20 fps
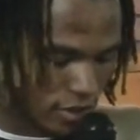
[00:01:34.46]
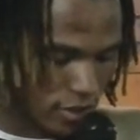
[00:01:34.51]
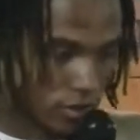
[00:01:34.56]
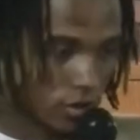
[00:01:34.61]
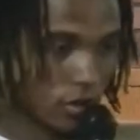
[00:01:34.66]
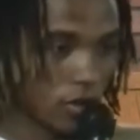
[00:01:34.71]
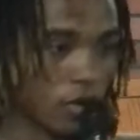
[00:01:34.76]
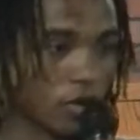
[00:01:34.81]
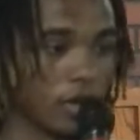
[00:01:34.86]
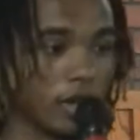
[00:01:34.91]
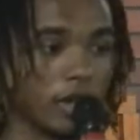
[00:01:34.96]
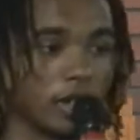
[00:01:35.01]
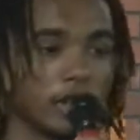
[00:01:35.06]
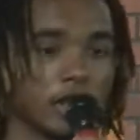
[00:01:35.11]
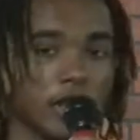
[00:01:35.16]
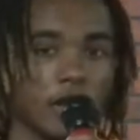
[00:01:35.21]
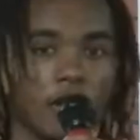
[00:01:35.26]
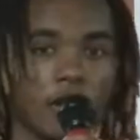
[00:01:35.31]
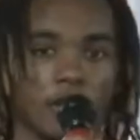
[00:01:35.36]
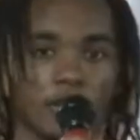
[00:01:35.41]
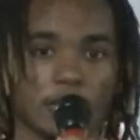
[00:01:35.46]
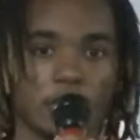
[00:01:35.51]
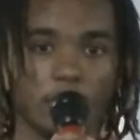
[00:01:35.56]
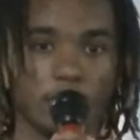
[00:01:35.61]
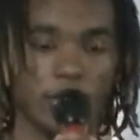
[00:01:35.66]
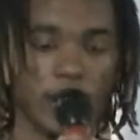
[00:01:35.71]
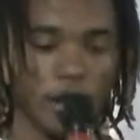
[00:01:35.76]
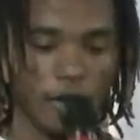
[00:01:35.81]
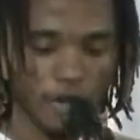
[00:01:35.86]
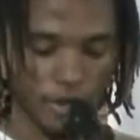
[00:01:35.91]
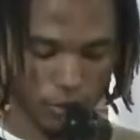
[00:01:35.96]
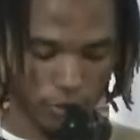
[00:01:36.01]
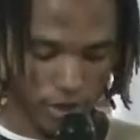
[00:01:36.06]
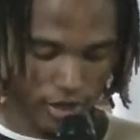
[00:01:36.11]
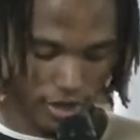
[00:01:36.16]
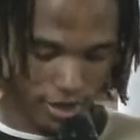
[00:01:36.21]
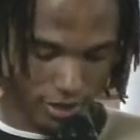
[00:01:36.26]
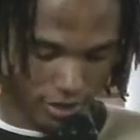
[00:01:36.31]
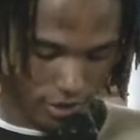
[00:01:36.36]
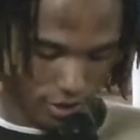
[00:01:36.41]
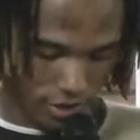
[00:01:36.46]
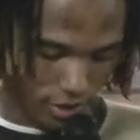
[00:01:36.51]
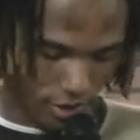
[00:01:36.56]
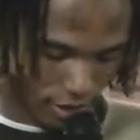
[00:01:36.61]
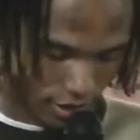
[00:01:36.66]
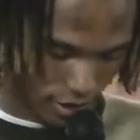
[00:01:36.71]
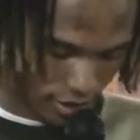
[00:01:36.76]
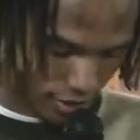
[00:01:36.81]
the sword shall also perish with the sword."